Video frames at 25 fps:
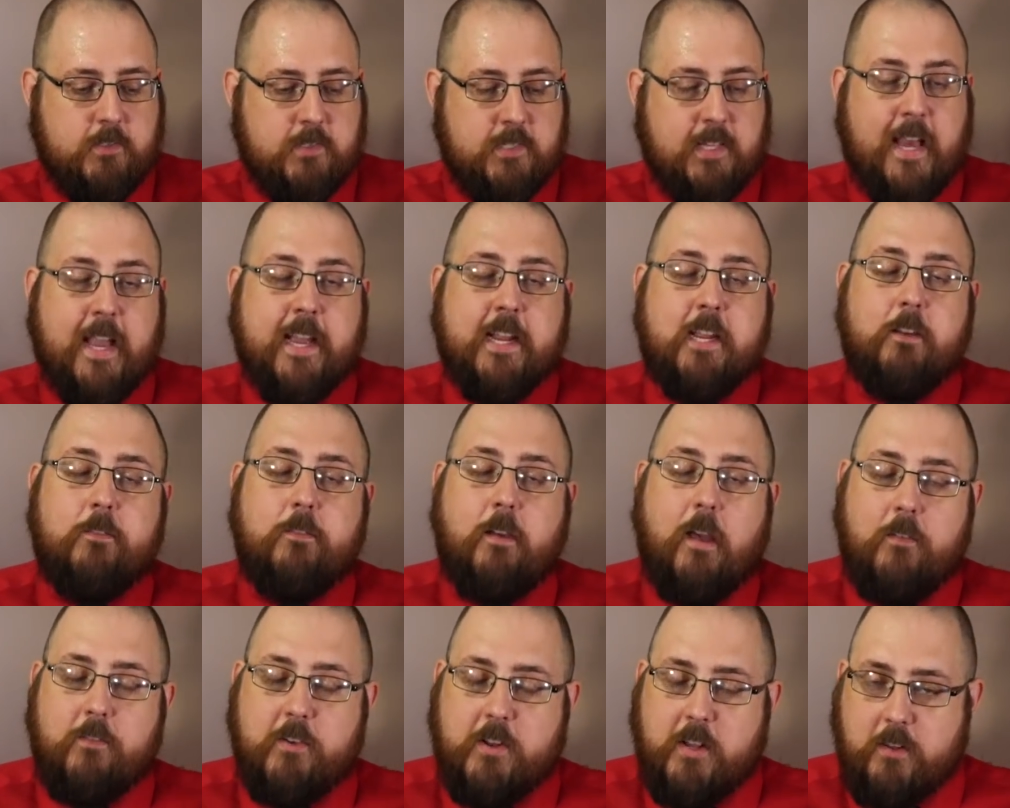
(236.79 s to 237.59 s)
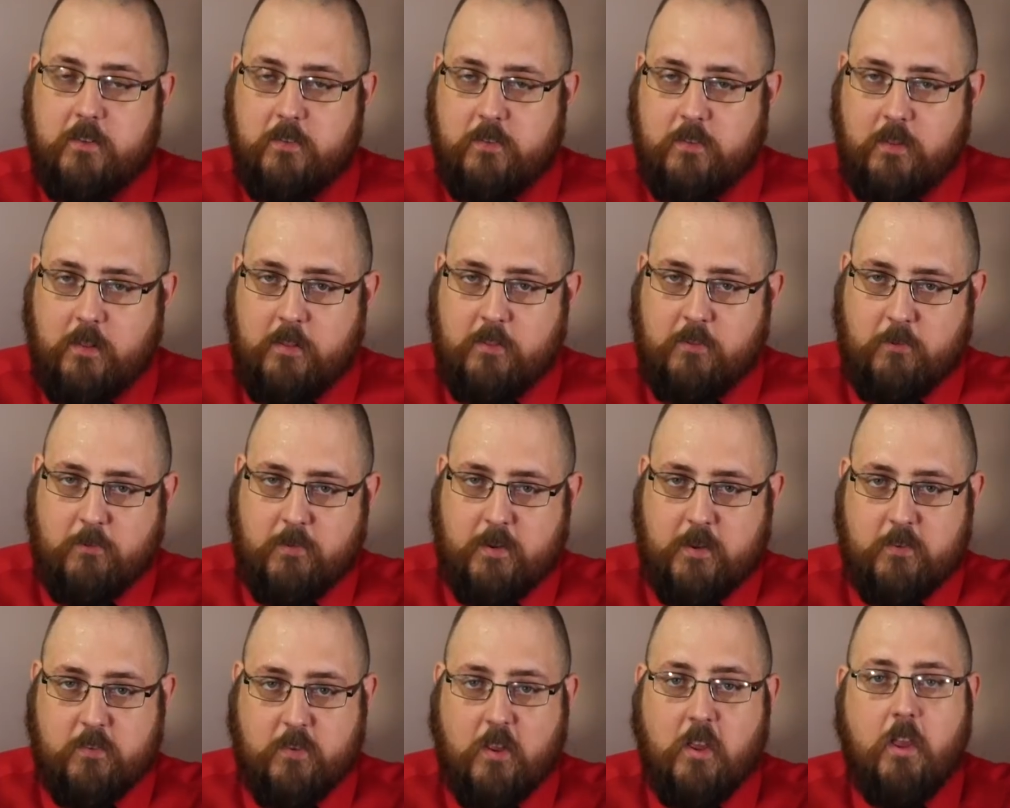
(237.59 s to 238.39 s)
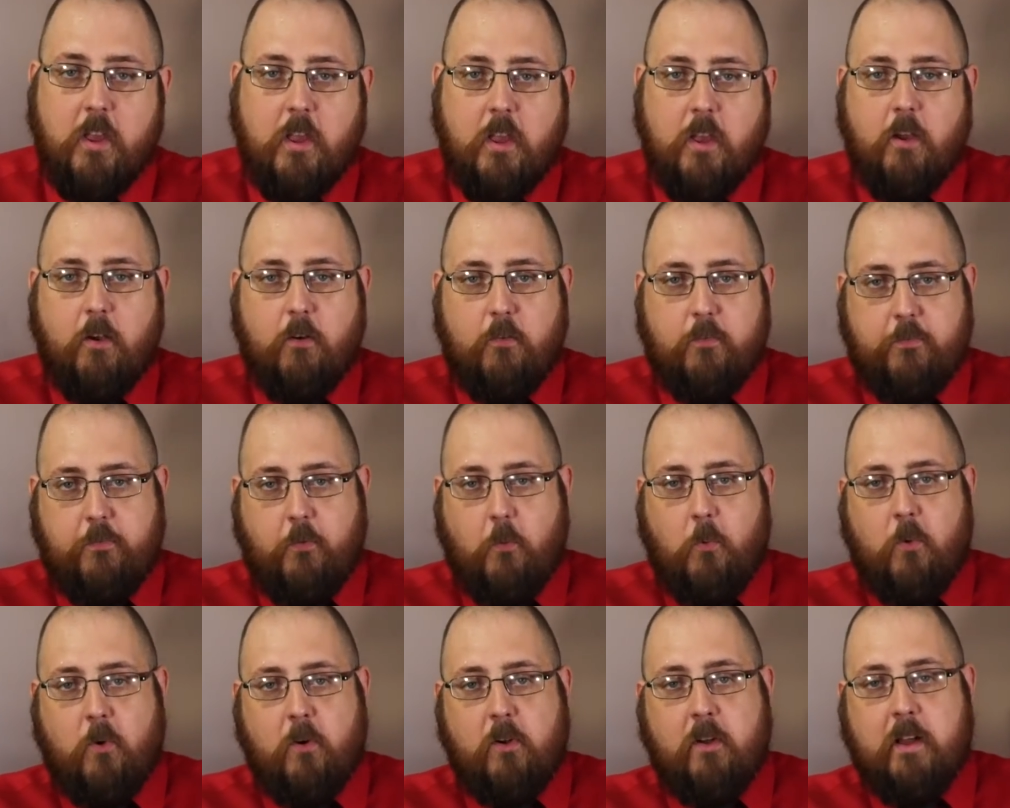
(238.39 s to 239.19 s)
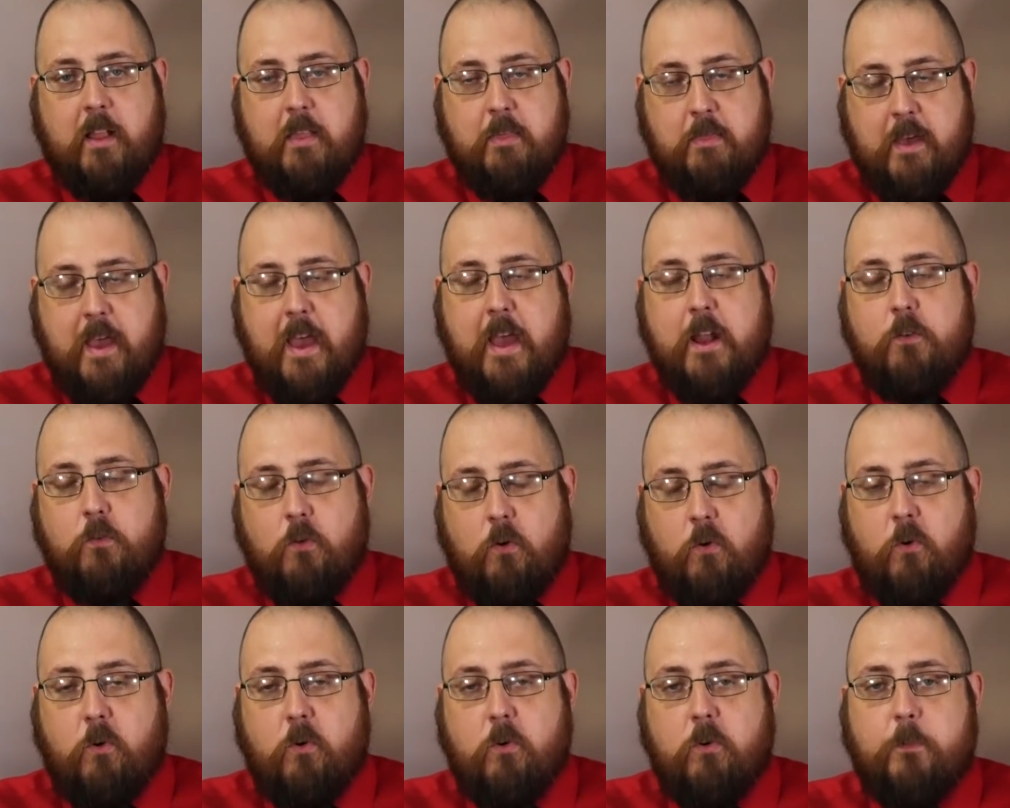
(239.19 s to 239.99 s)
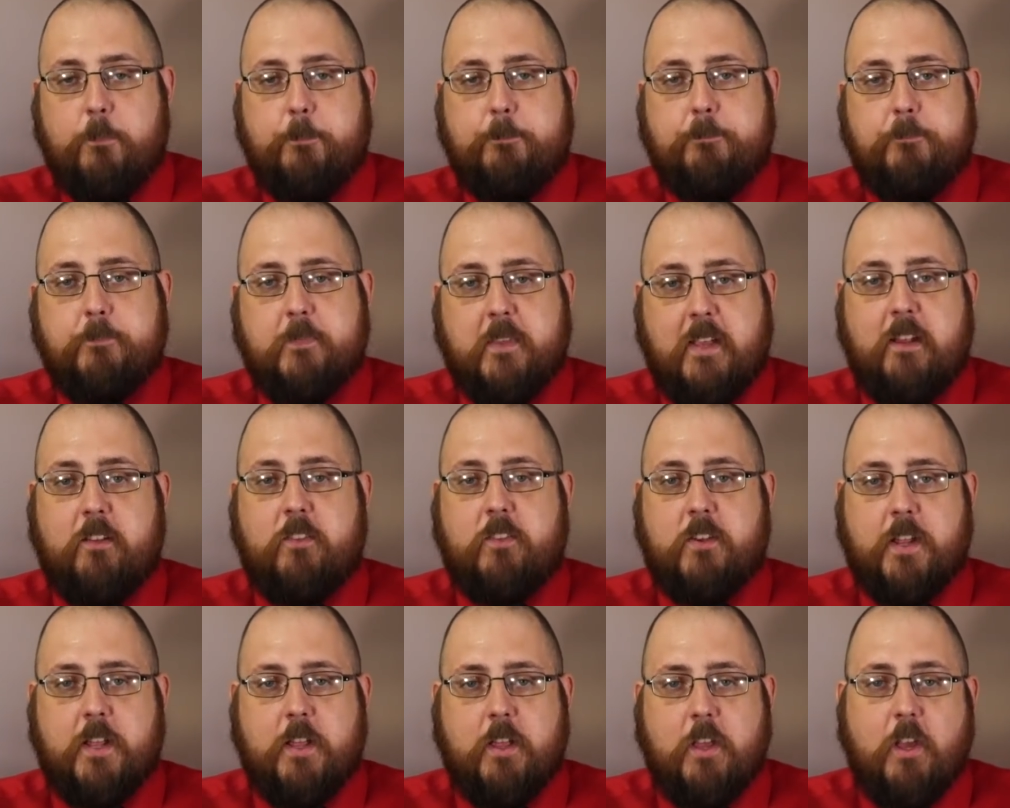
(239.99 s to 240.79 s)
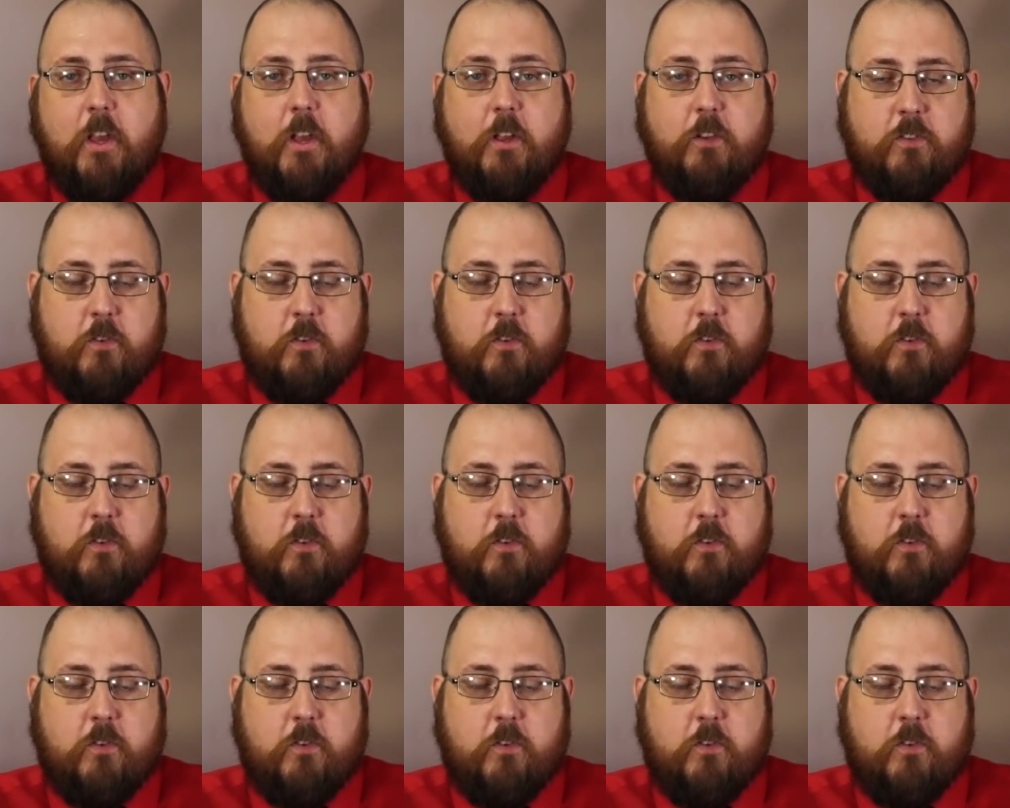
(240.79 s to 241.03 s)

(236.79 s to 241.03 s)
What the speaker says: lack of evidence that there is for that whole incident.